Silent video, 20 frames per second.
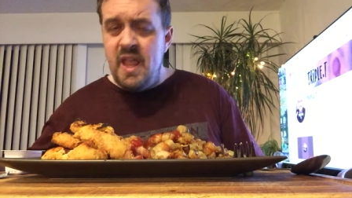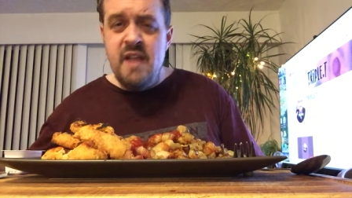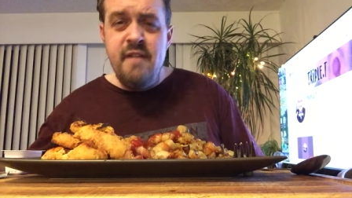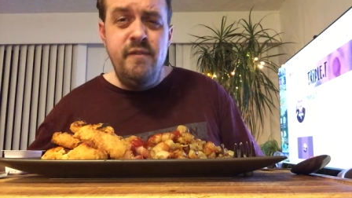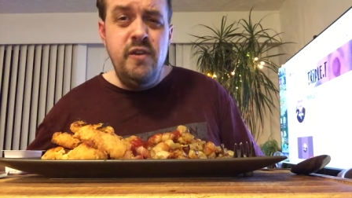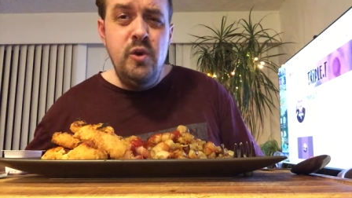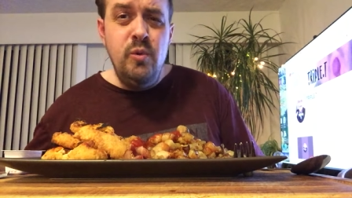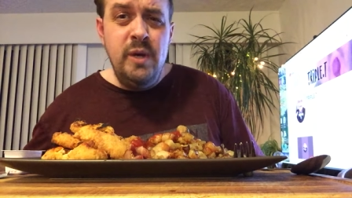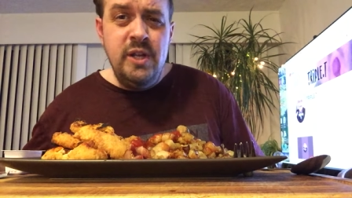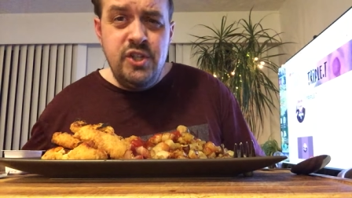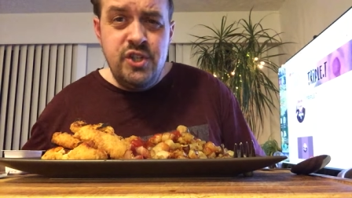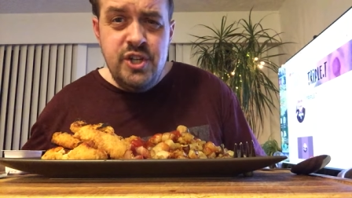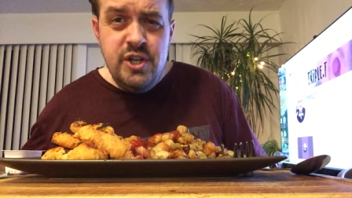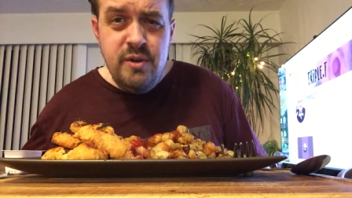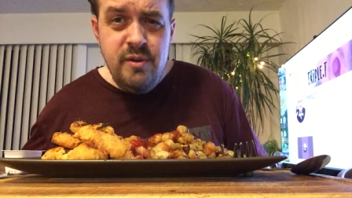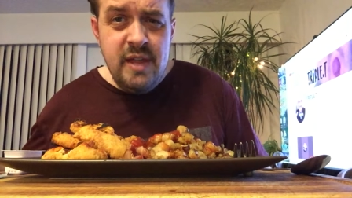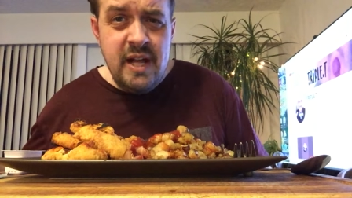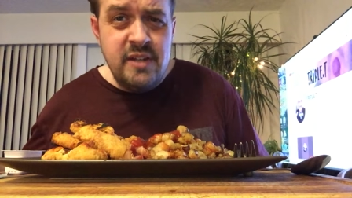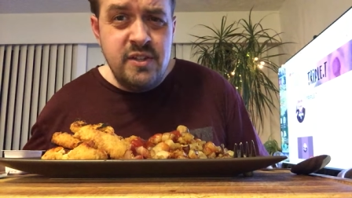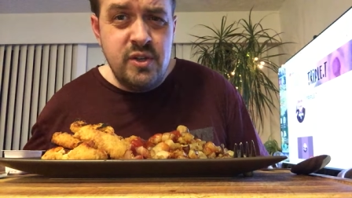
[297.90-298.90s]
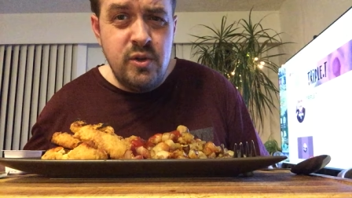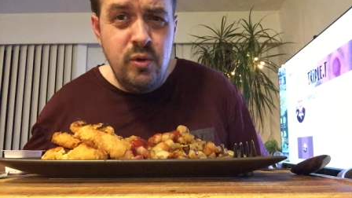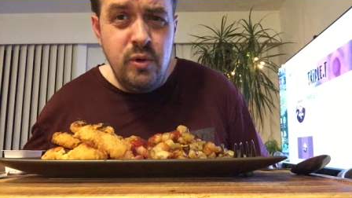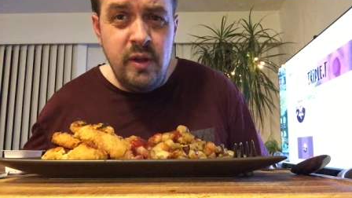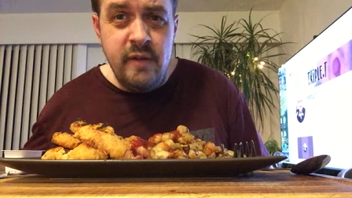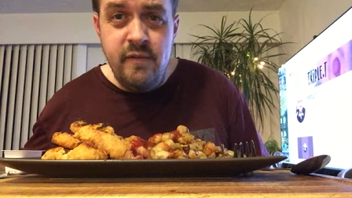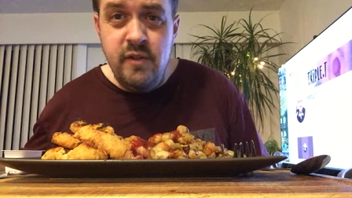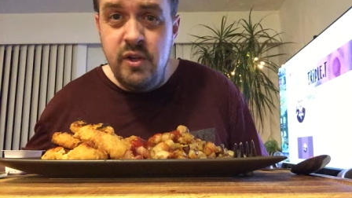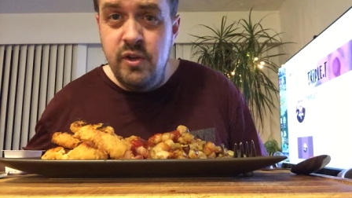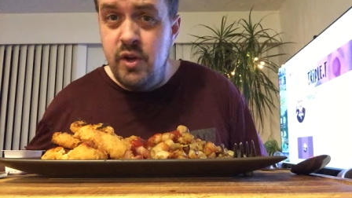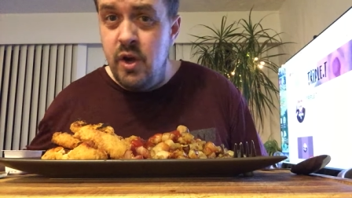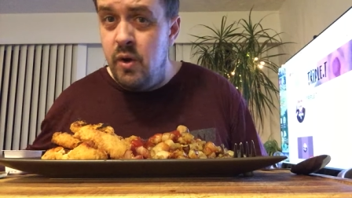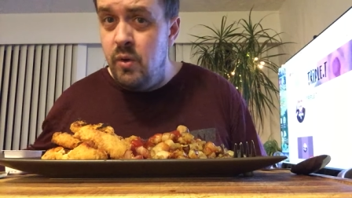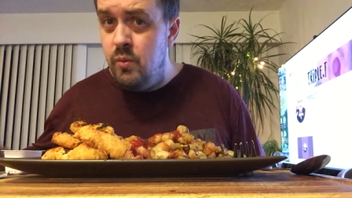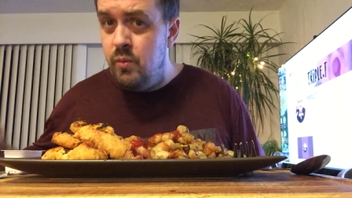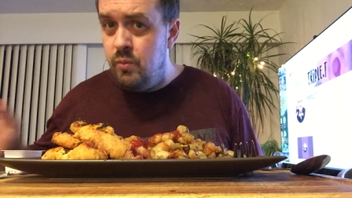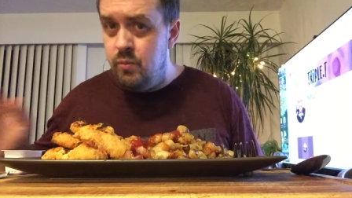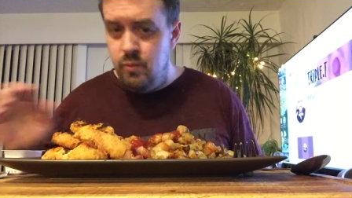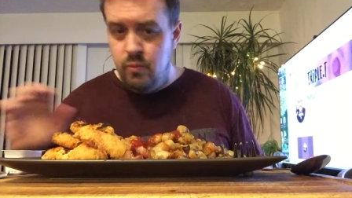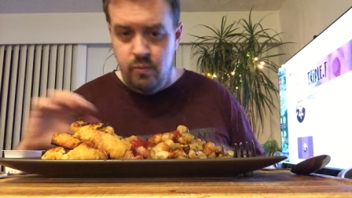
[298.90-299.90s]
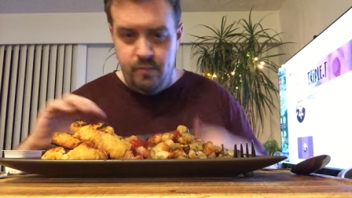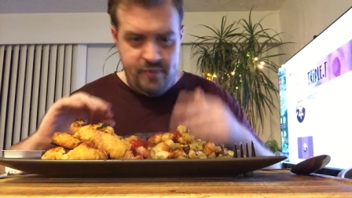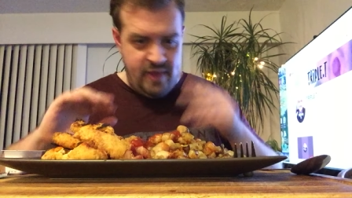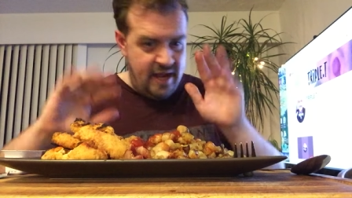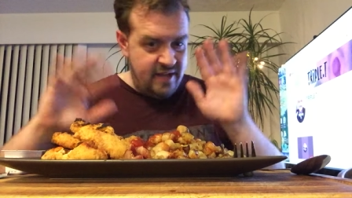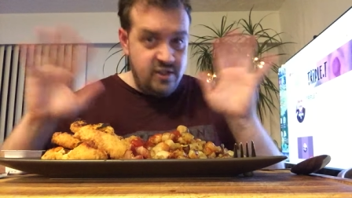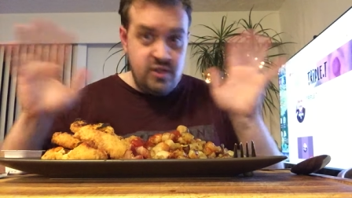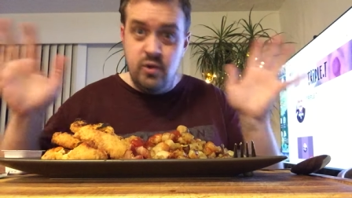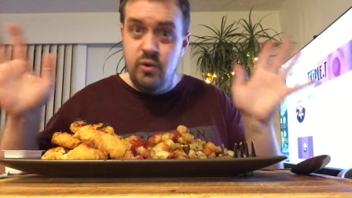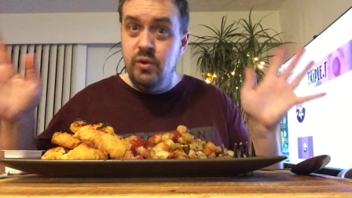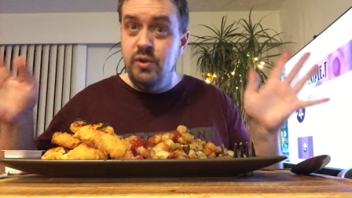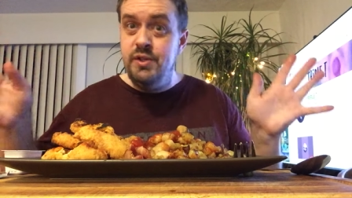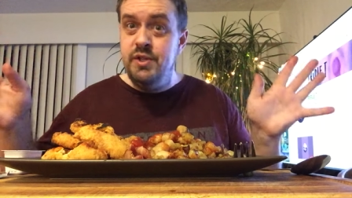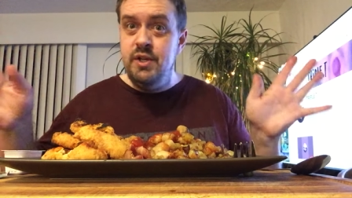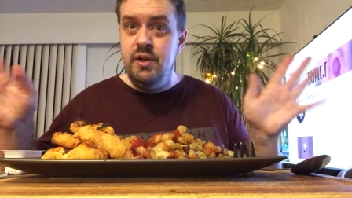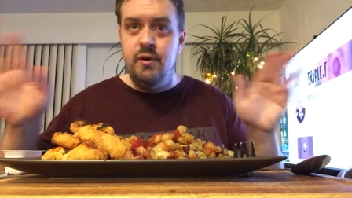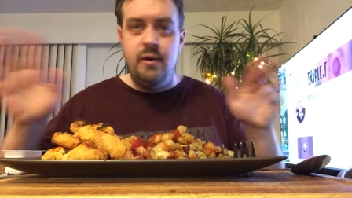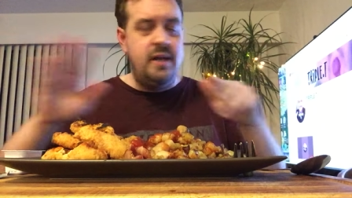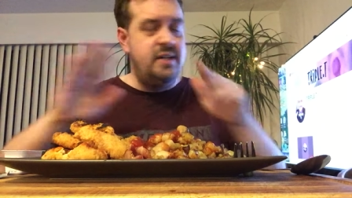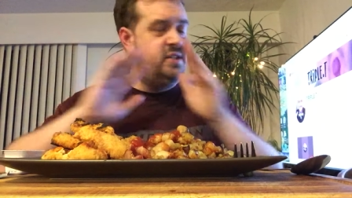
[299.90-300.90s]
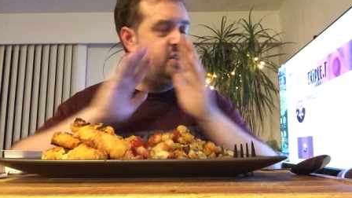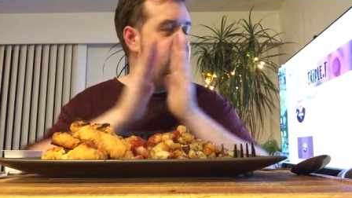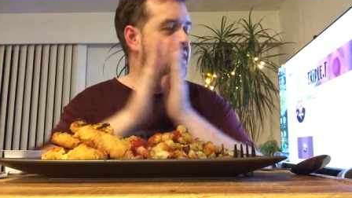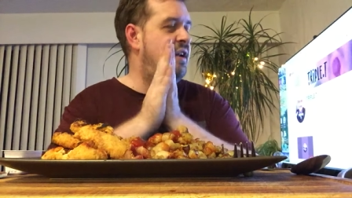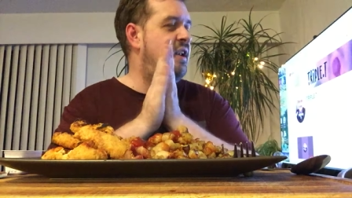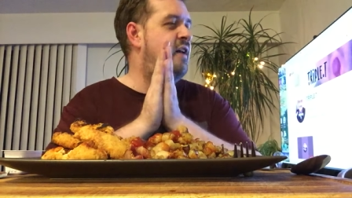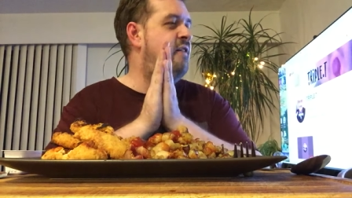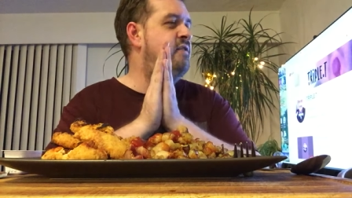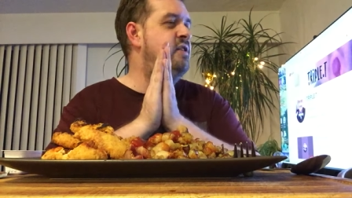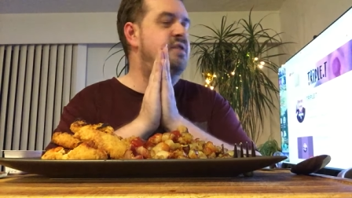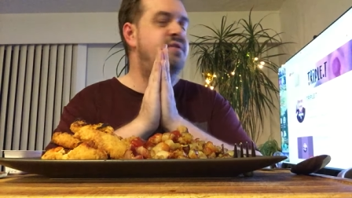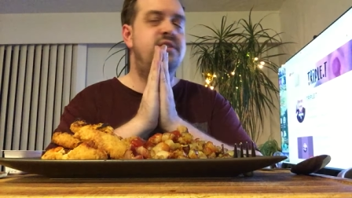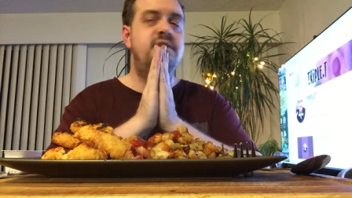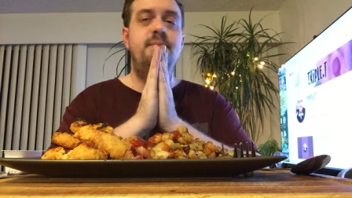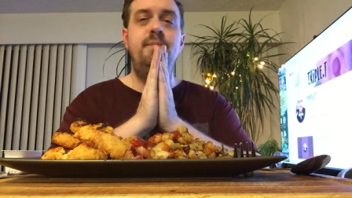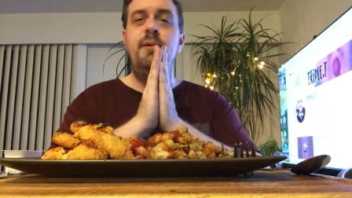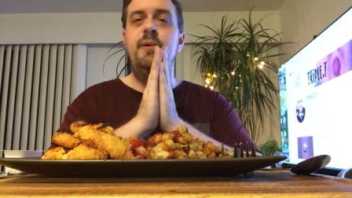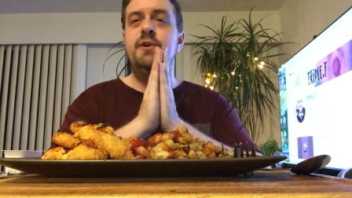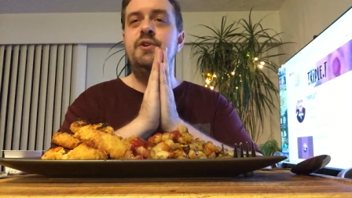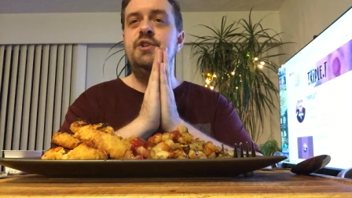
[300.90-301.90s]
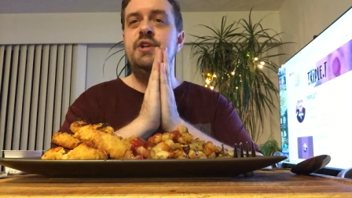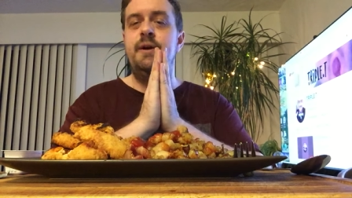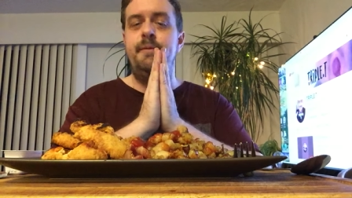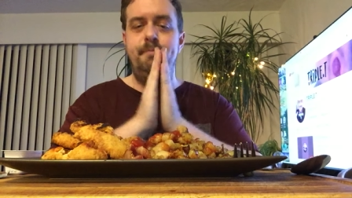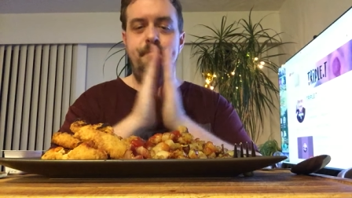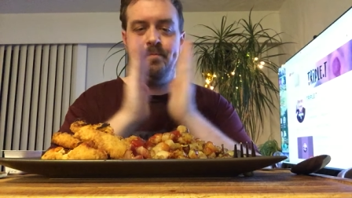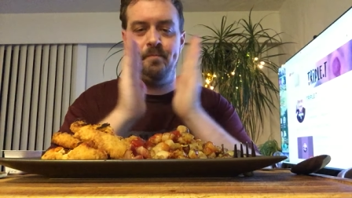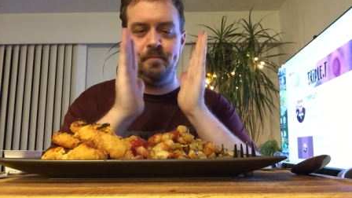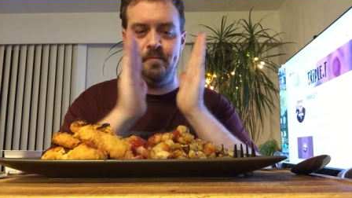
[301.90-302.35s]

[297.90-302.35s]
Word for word: If you wish to, that's cool. If you don't, that's cool too. I still love you and support you.